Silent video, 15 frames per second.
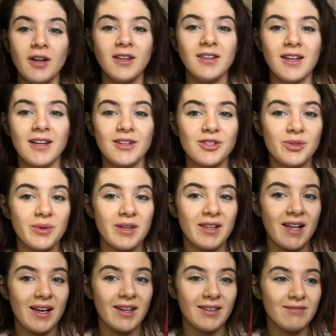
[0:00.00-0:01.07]
and like do it
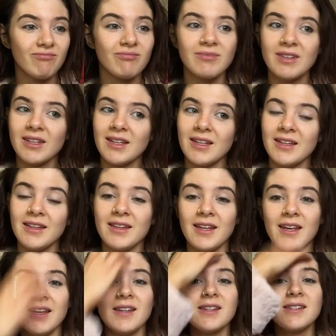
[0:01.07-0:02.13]
like
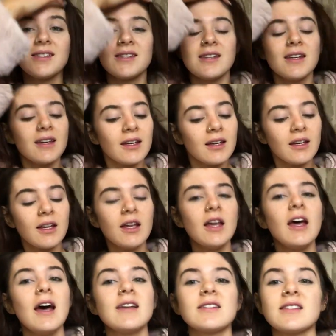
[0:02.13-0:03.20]
this.
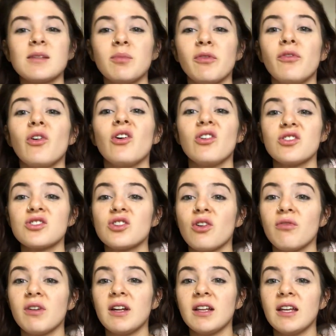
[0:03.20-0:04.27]
As I said before, it's not
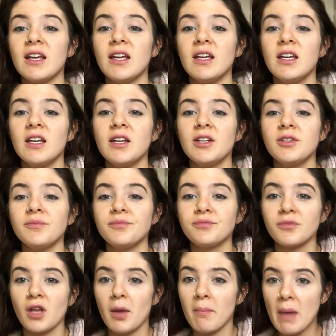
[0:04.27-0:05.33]
really
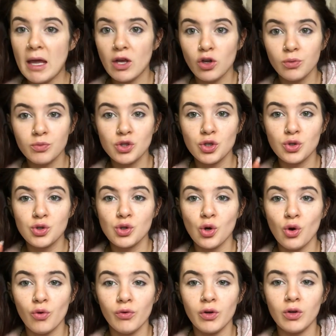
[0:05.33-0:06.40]
a makeup
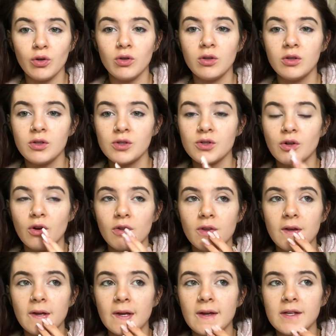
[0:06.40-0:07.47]
tutorial sort of
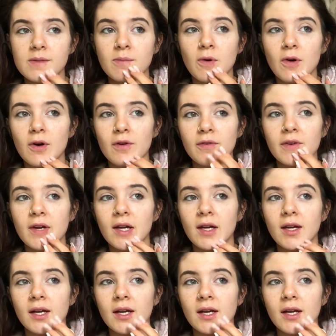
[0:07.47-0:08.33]
thing. It's more of a